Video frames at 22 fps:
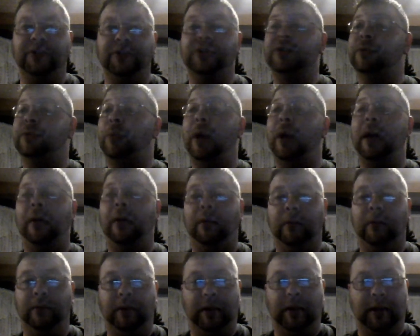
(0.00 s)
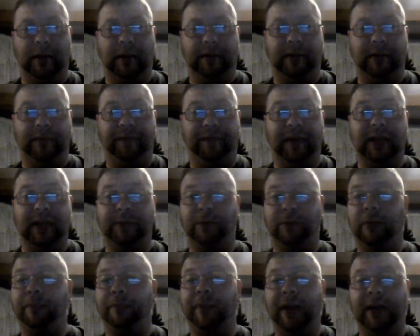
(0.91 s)
as well, the
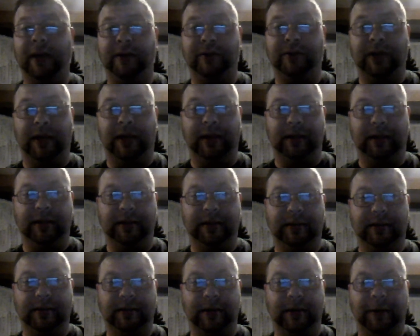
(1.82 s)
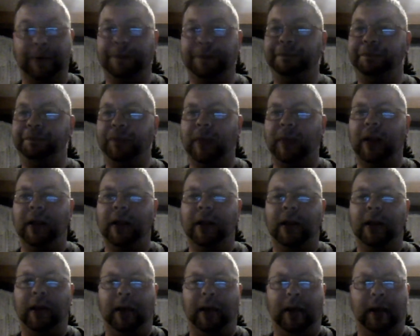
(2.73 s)
Facebook page that is. So.
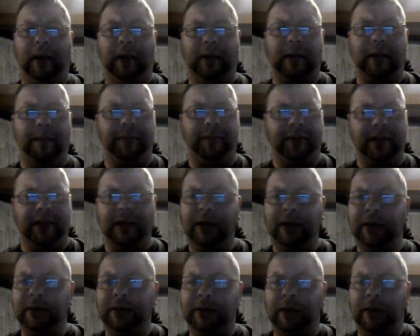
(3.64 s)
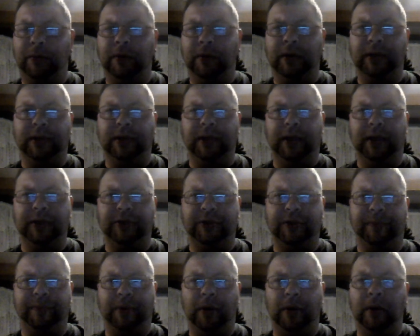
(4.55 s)
A couple things I wanted to
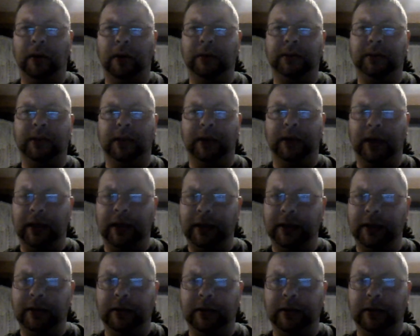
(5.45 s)
touch upon tonight.